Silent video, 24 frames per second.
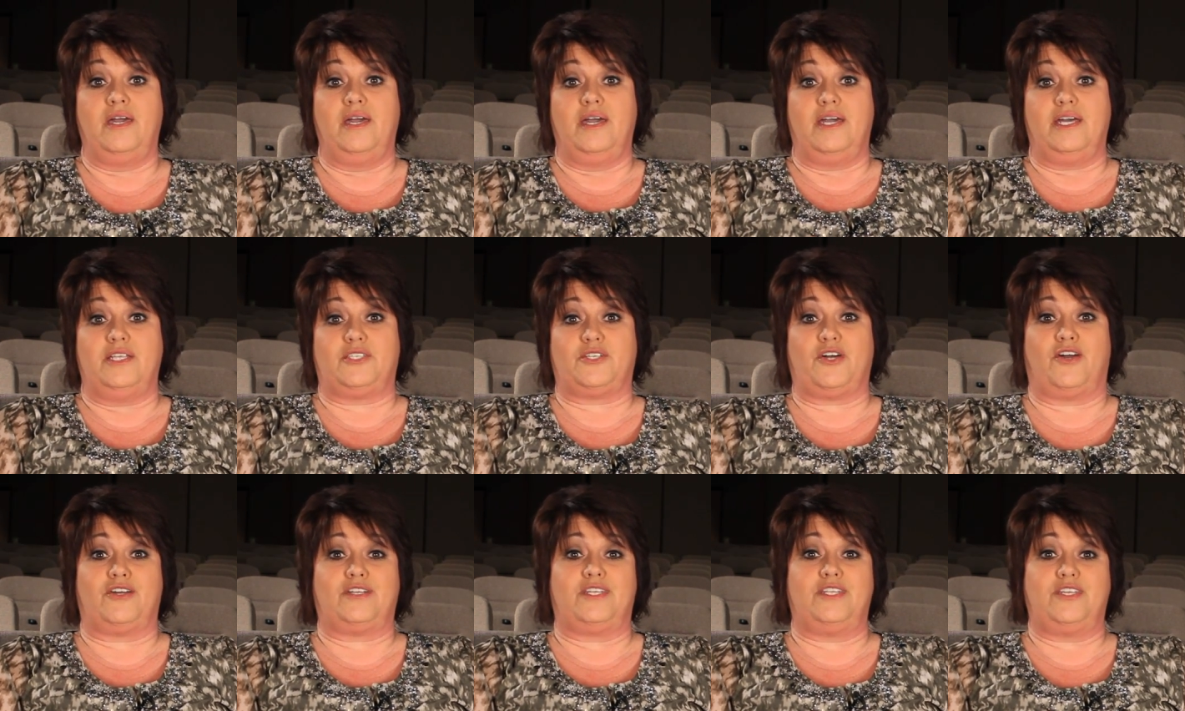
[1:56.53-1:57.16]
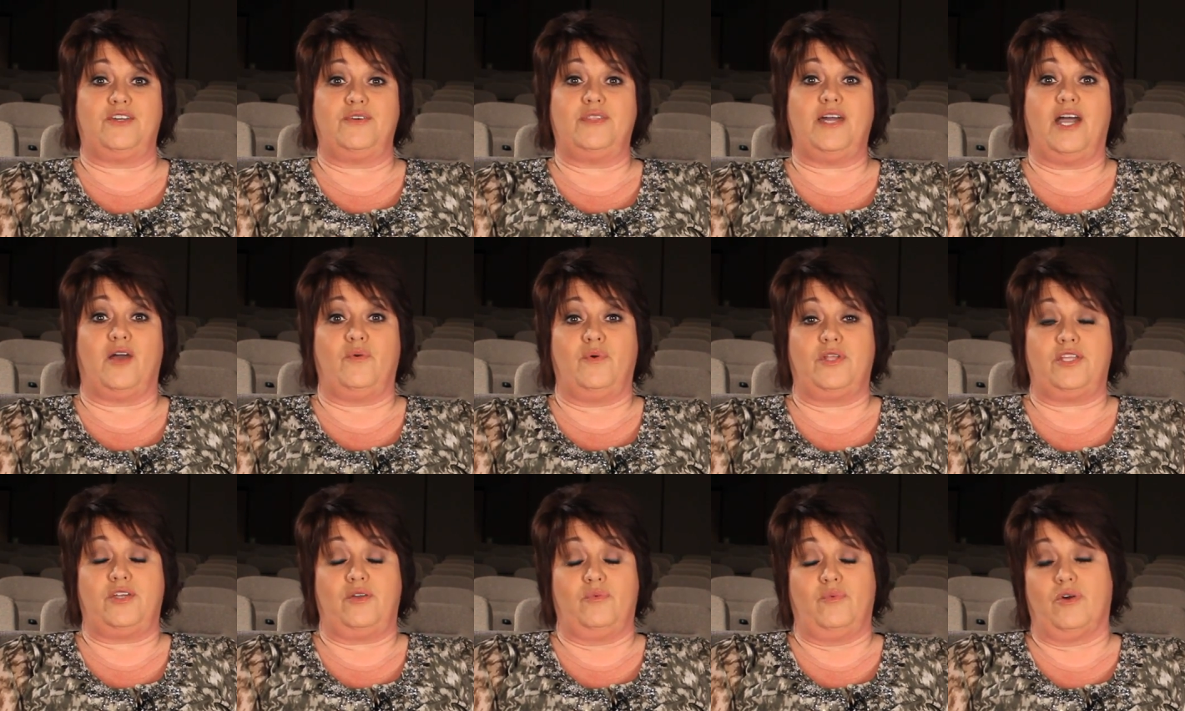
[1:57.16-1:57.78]
It's hard to do that
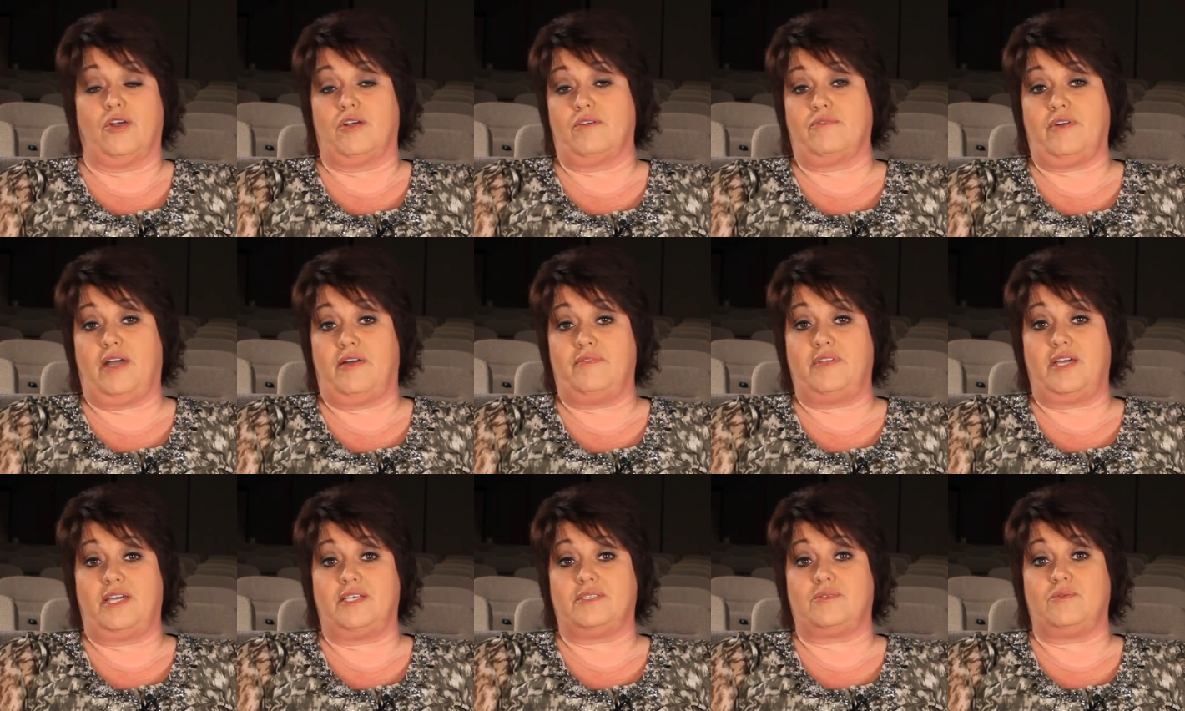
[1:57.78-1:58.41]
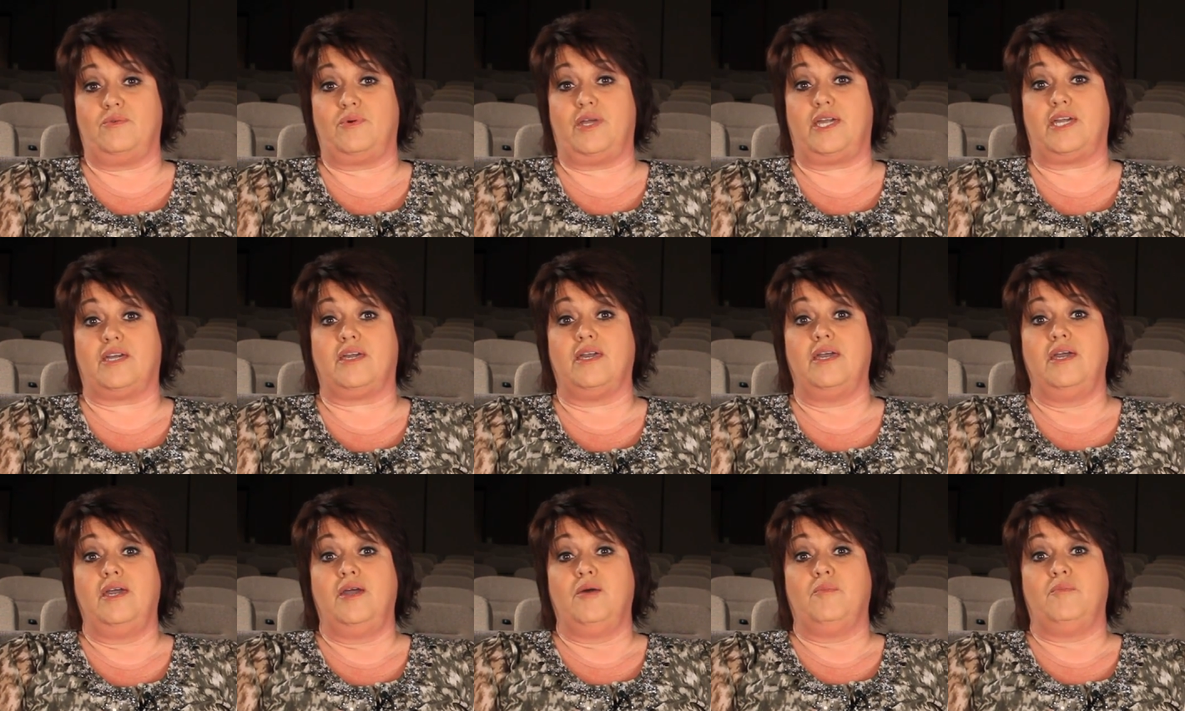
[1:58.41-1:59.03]
when you work 5 days a week,
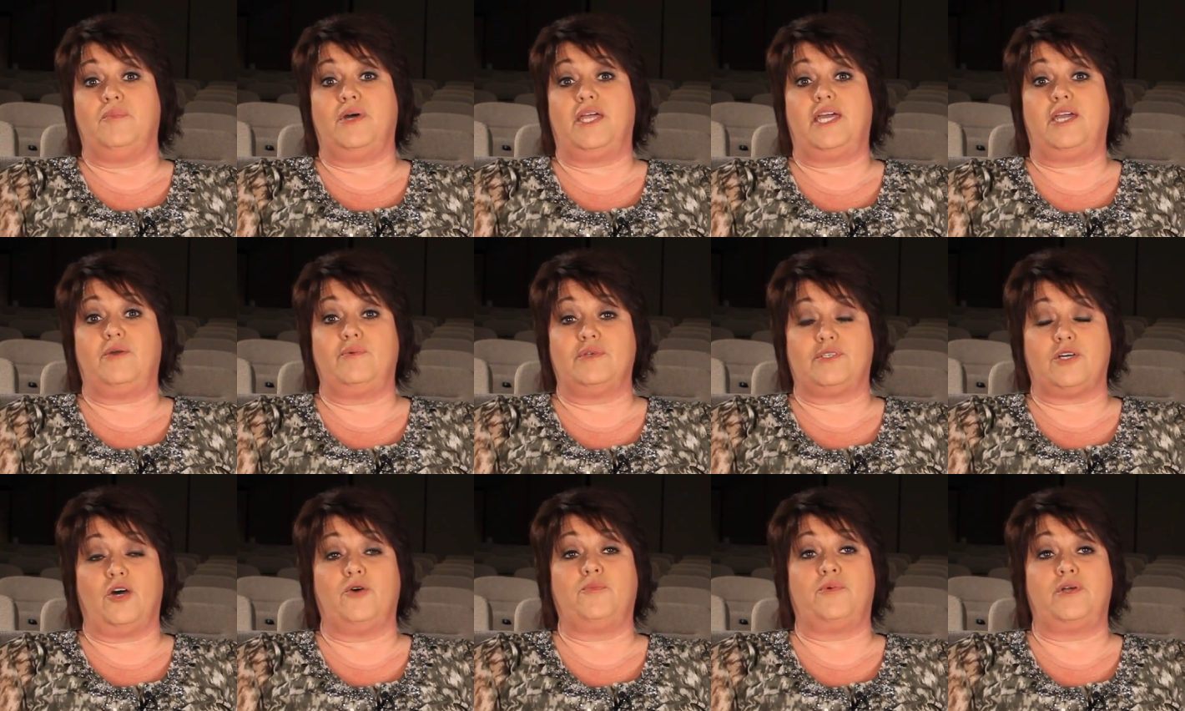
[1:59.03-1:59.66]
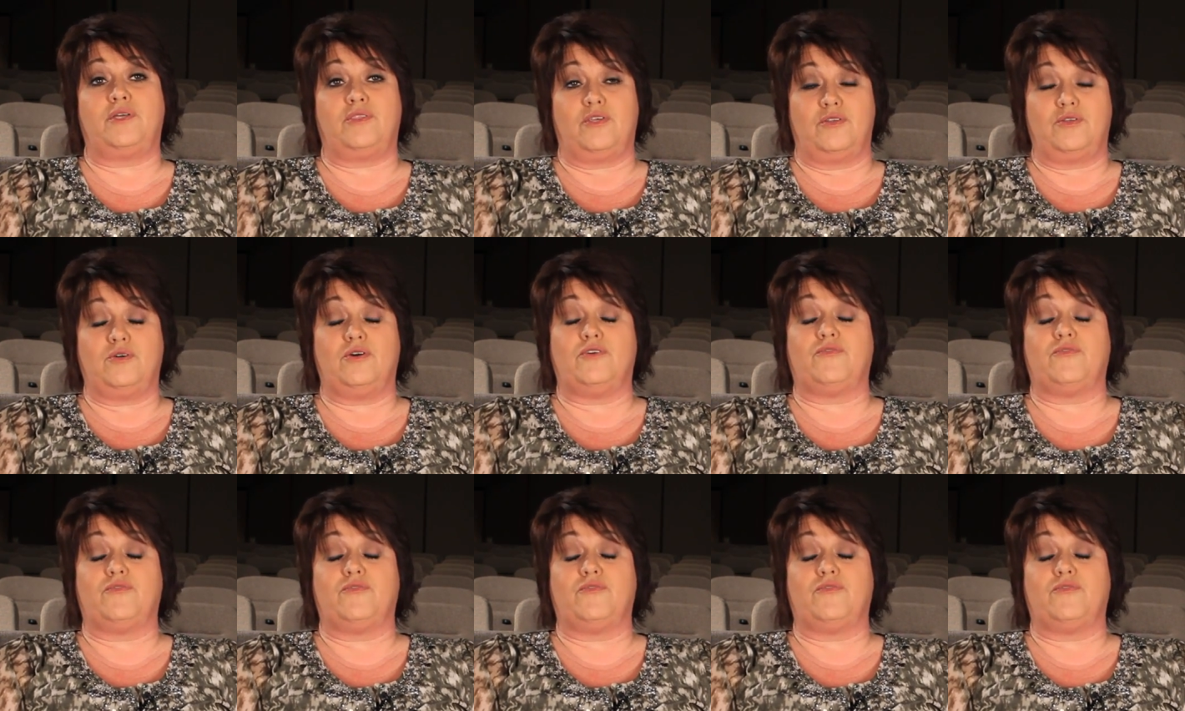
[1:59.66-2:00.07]
but He was opening the door